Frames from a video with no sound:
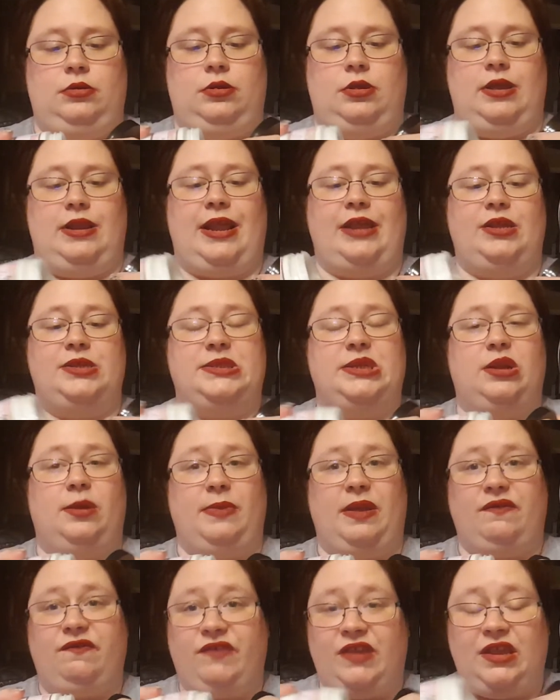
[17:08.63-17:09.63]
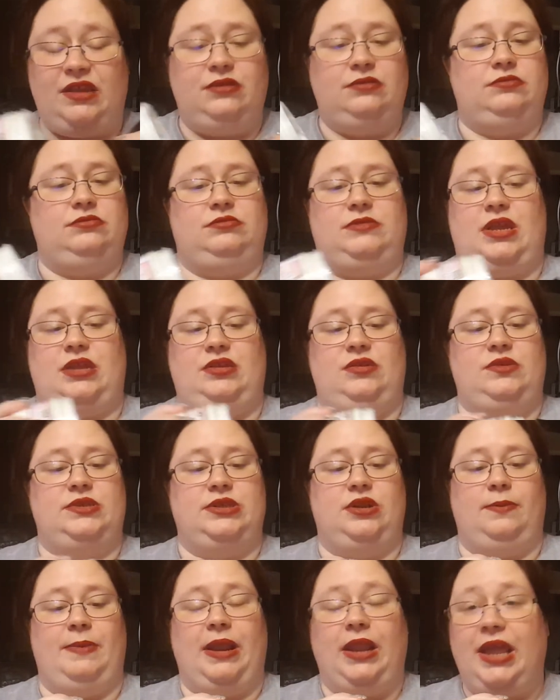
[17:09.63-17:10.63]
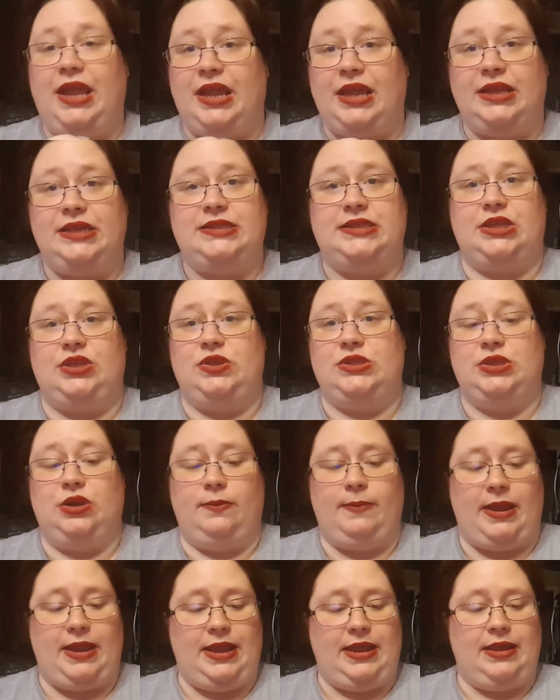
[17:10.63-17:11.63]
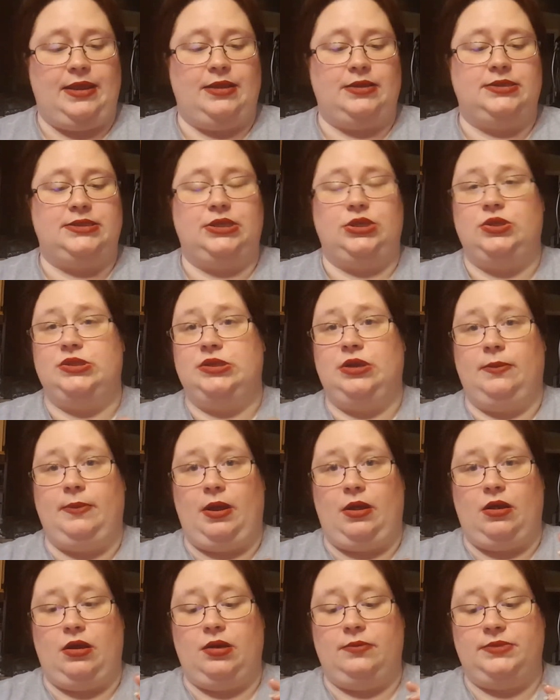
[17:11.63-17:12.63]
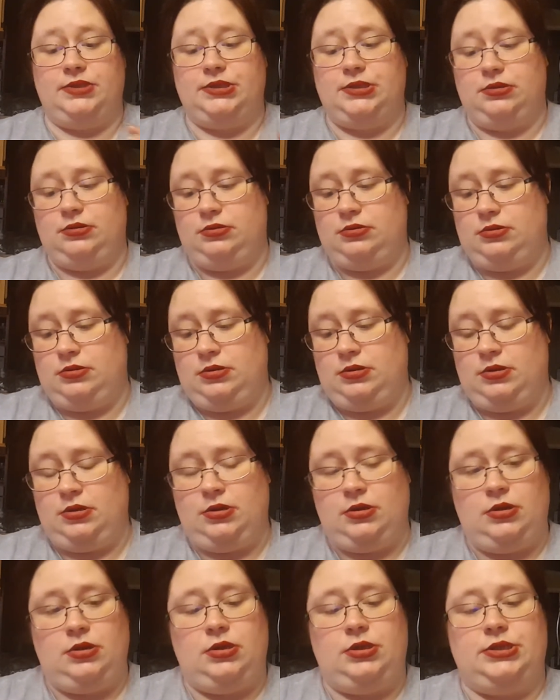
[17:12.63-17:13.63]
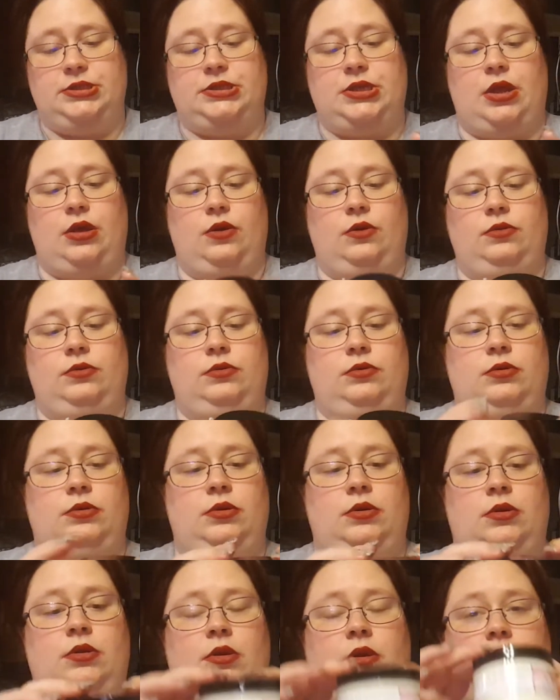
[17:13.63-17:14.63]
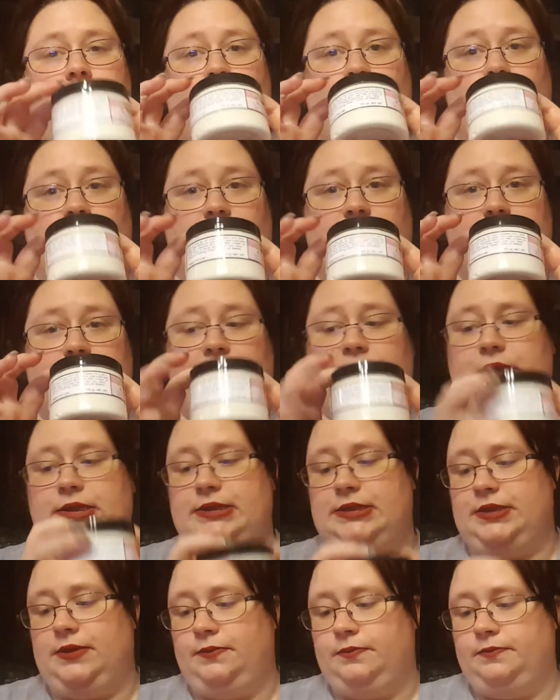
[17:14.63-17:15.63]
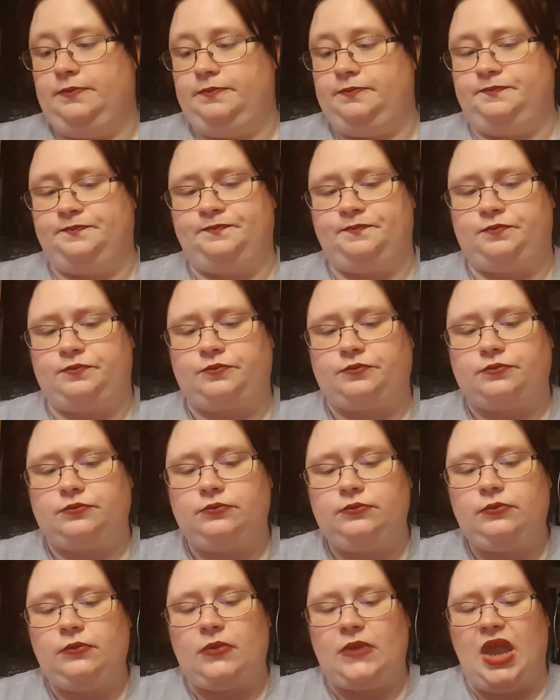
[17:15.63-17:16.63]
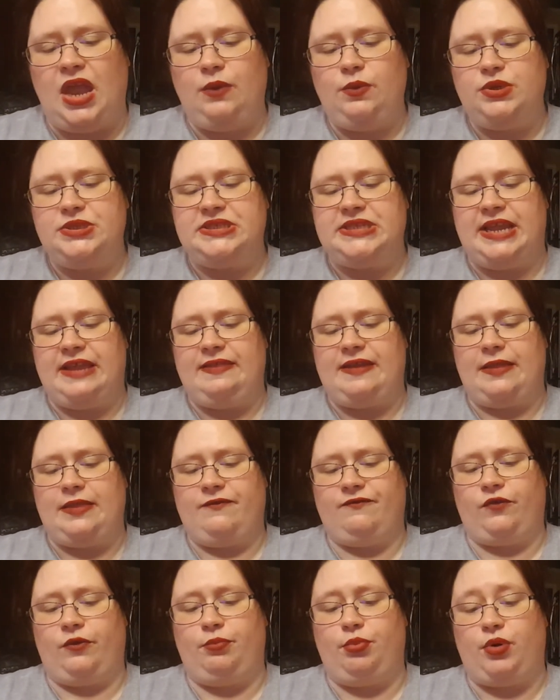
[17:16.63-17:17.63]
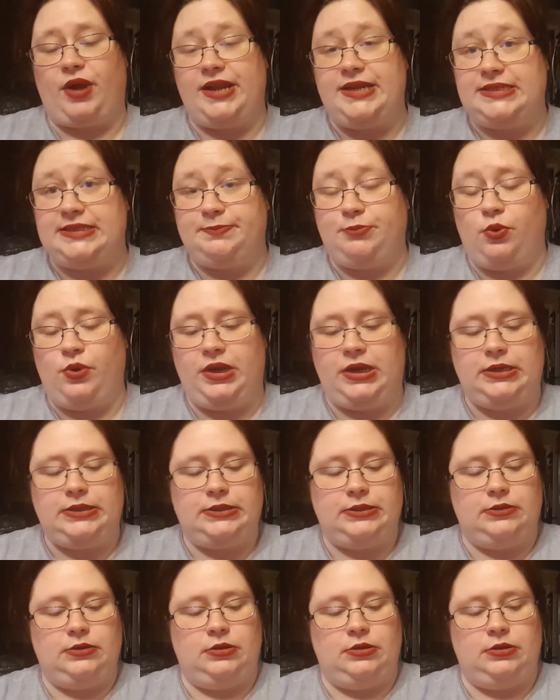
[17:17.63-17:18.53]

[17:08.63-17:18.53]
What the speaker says: And I use it on my feet, I use it on my legs, I use it on my hands, I use it on my arms. So, really nice. I will say that for price point,